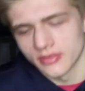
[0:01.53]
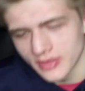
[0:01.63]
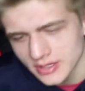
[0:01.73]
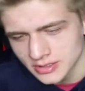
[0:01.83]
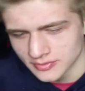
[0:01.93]

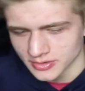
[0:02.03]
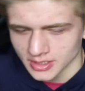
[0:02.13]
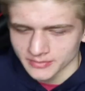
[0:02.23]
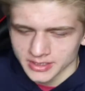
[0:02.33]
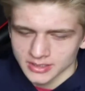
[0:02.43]
thank you for
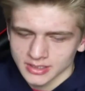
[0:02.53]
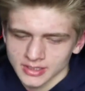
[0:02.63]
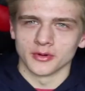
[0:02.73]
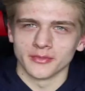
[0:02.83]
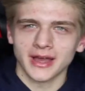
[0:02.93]
coming,
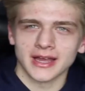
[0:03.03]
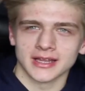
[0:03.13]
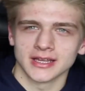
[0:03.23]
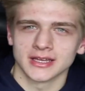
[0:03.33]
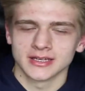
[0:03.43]
we're
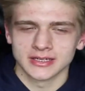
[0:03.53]
back,